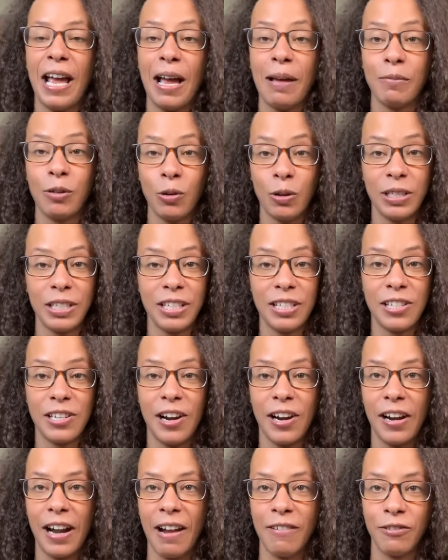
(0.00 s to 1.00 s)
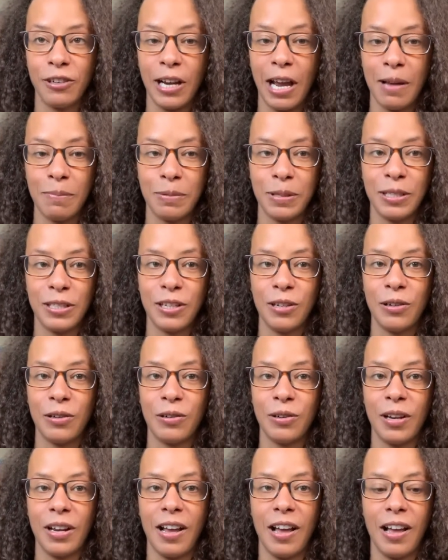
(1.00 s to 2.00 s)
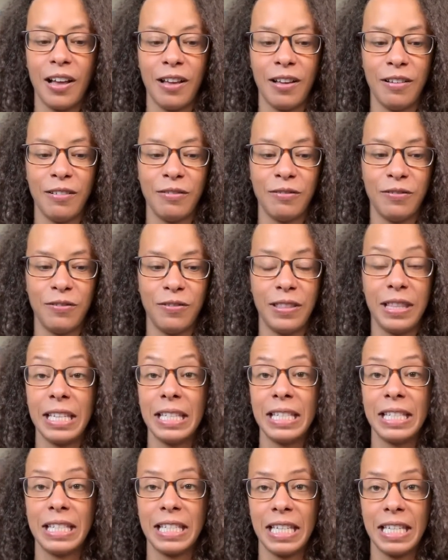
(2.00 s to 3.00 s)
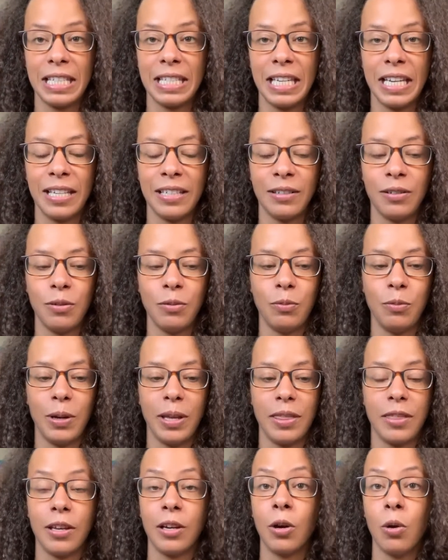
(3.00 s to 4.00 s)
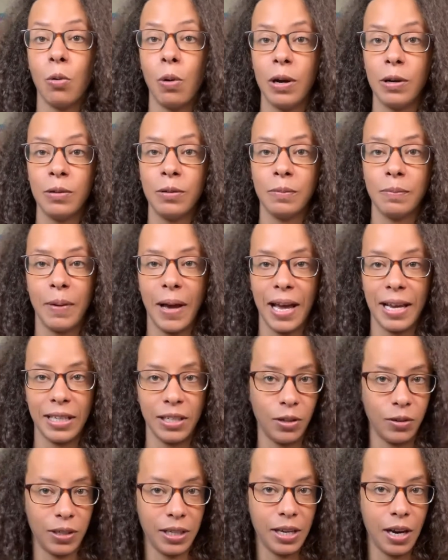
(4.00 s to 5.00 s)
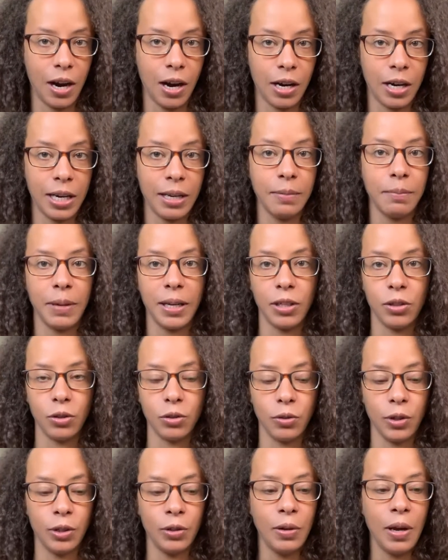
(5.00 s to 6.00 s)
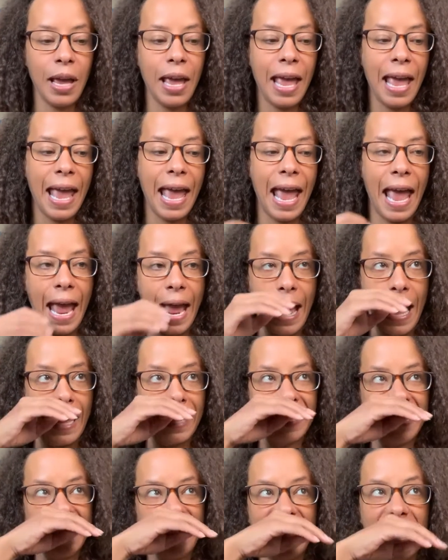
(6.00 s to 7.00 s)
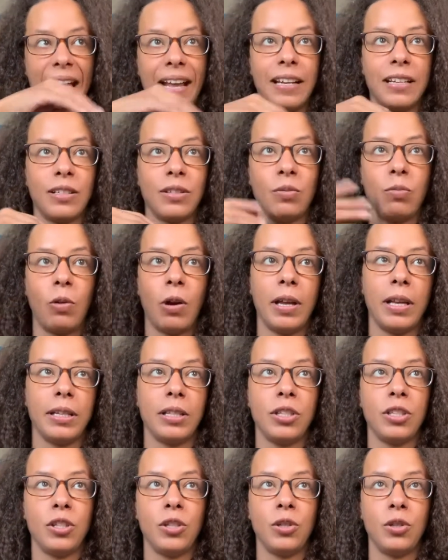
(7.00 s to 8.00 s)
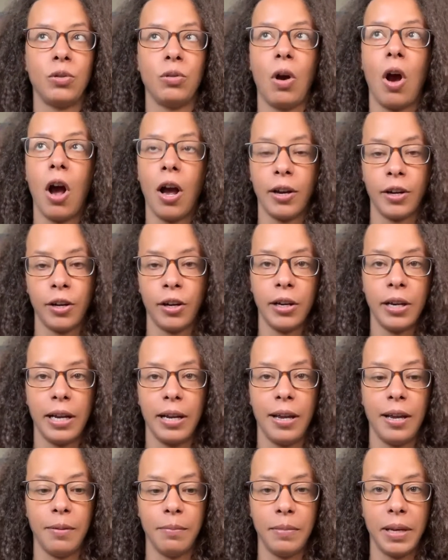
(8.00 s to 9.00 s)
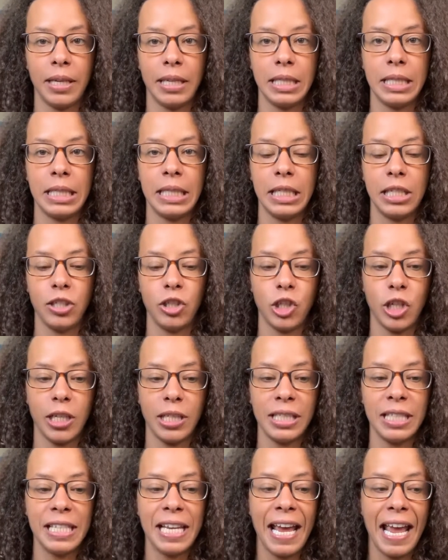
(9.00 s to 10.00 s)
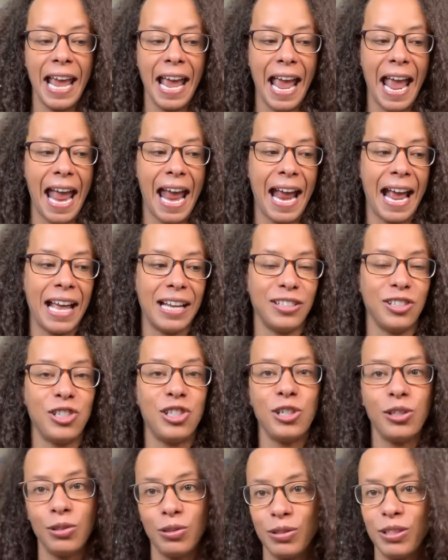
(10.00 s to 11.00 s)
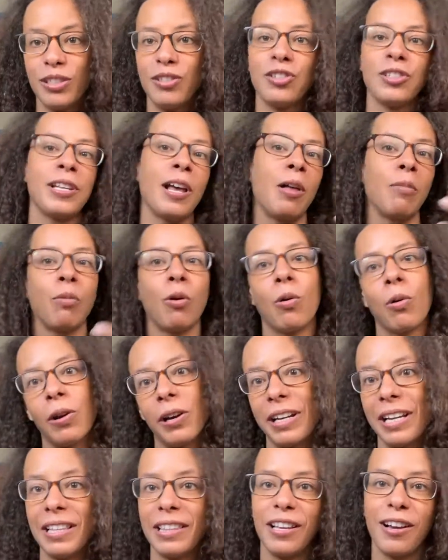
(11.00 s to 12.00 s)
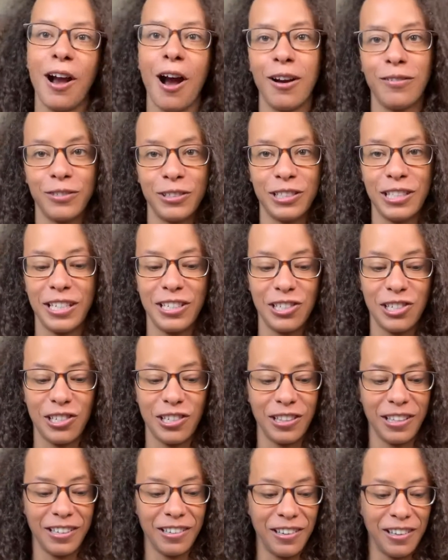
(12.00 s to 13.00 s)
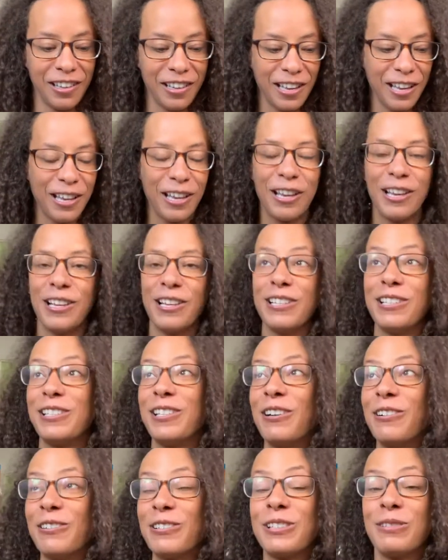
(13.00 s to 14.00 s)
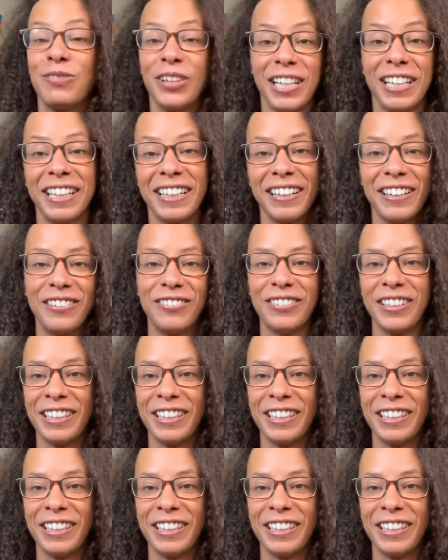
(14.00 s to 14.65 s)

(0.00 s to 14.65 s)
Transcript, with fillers: I'm going to start every episode of this season with a quote by Yogi Hari, my guru. And that is one to honor him and his teachings, and two, to just help orient the conversation a little. So, speaking of